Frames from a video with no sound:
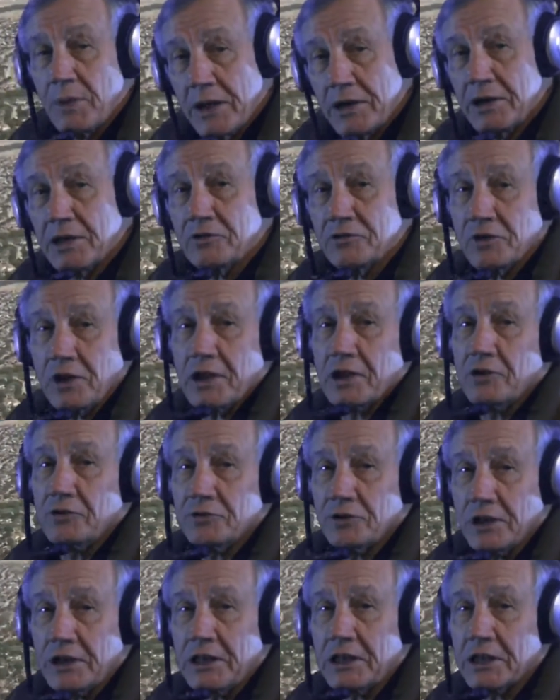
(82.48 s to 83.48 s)
Pending
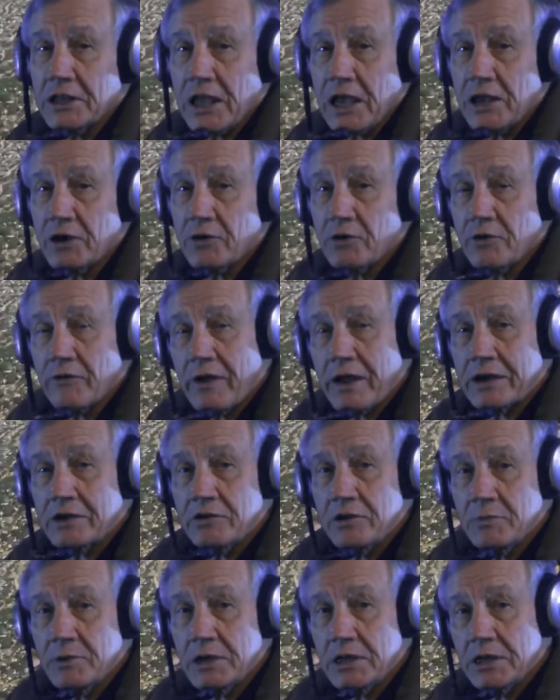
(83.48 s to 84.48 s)
sales, an indicator of
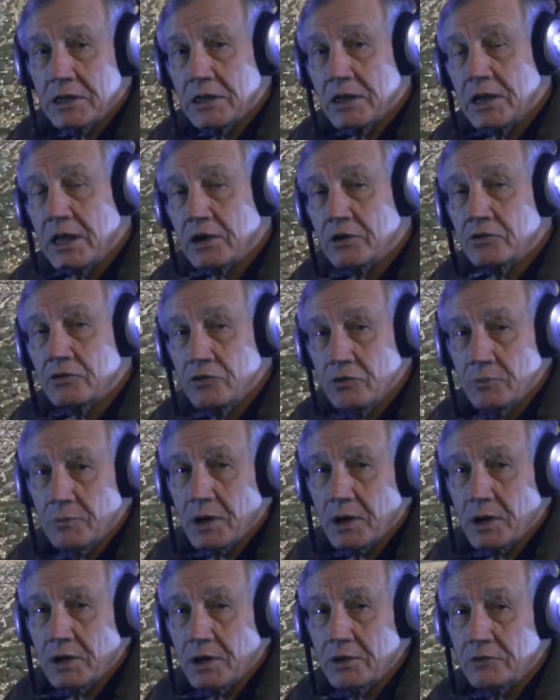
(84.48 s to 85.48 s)
activity in the next
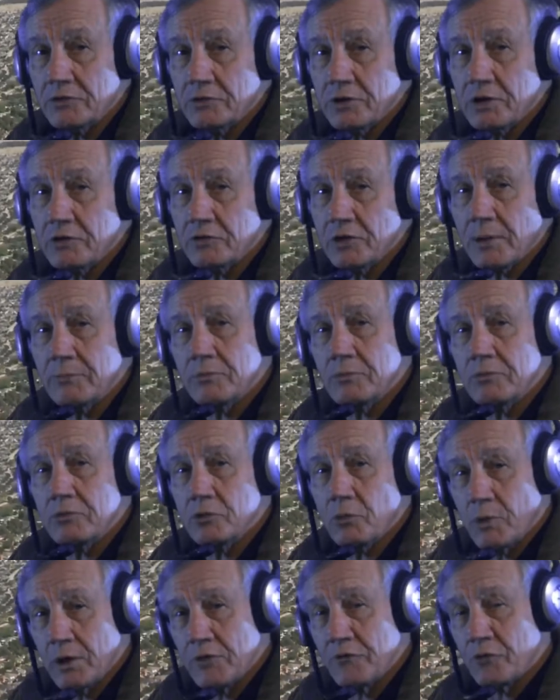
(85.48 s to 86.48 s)
two months, is up
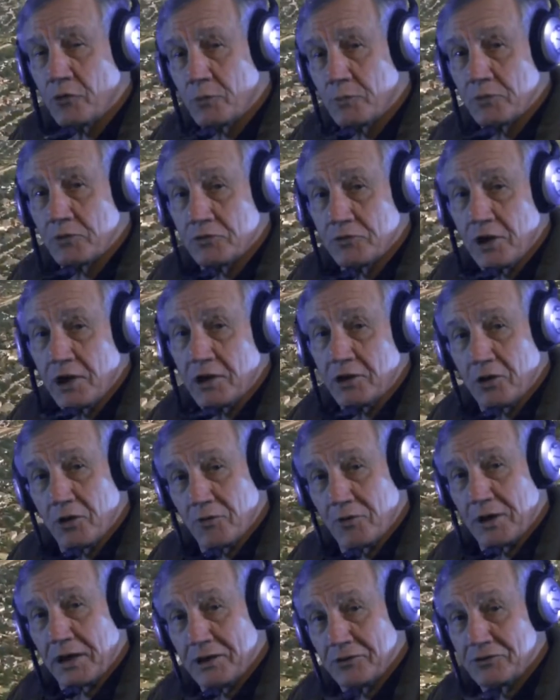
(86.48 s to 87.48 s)
24%
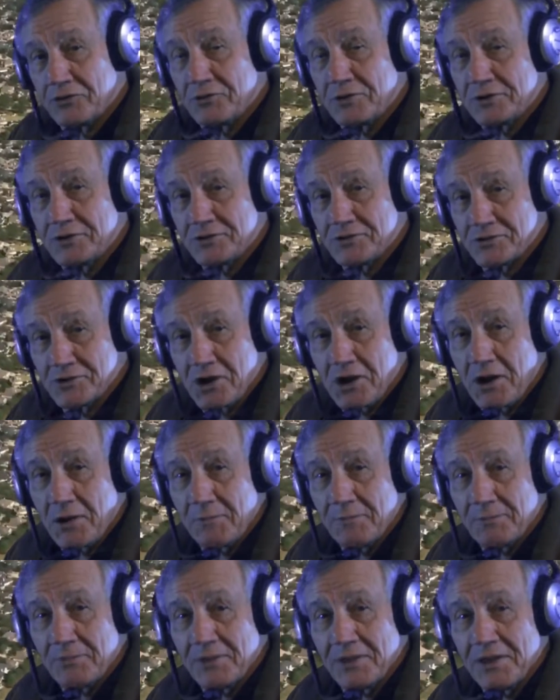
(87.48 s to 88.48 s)
over last year at this
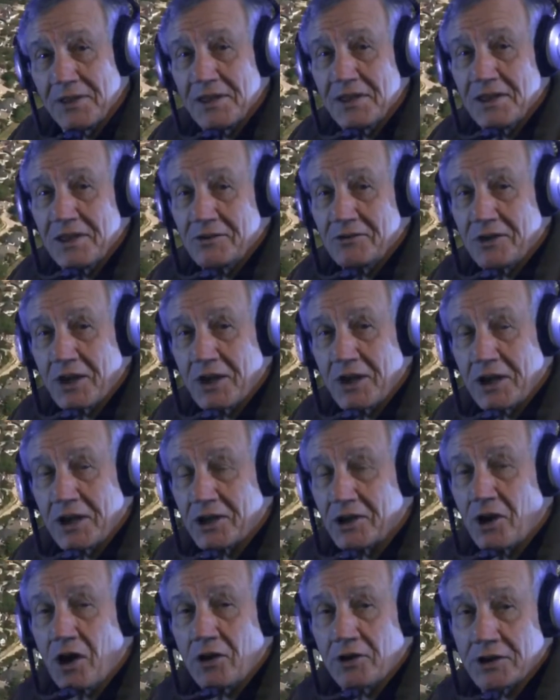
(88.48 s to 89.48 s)
time.
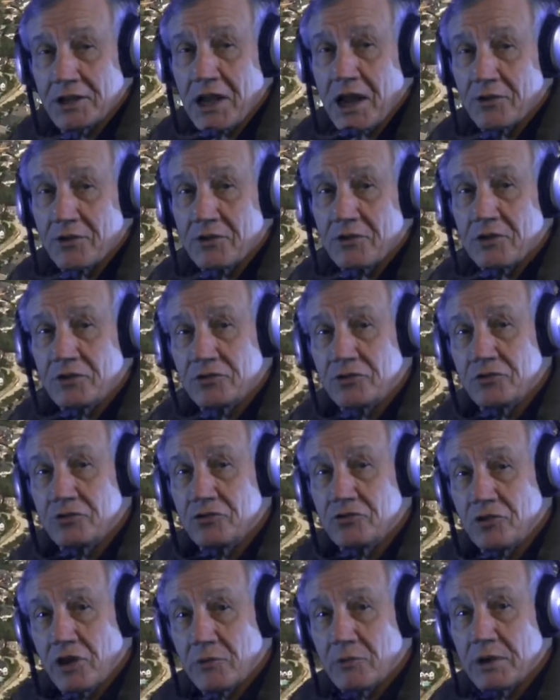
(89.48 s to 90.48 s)
Taken all together, this is
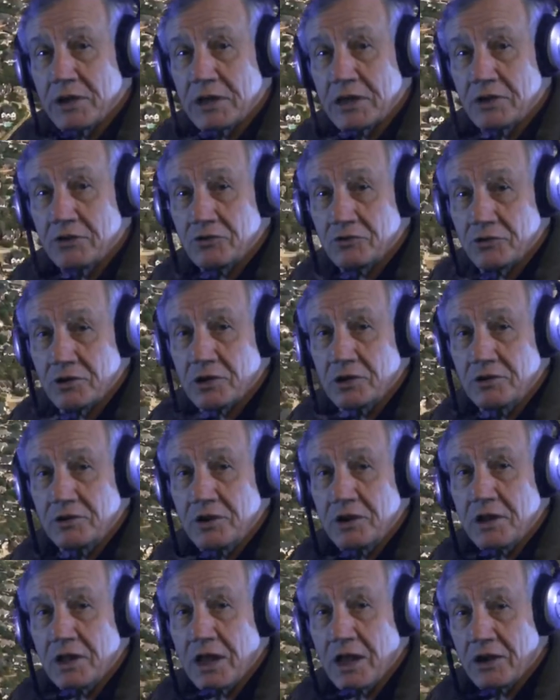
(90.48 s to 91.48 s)
generally
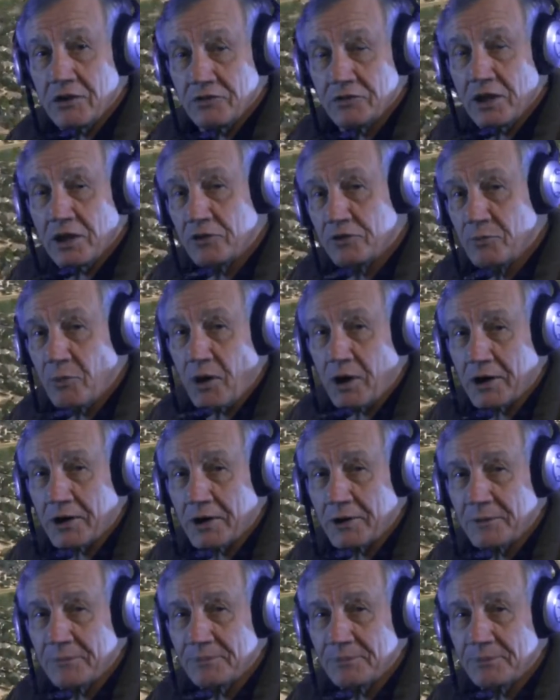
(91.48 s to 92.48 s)
considered a seller's
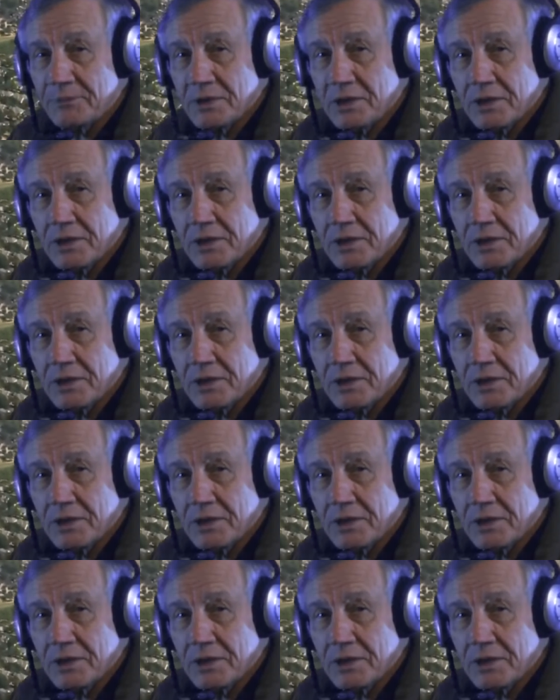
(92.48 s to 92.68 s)
market.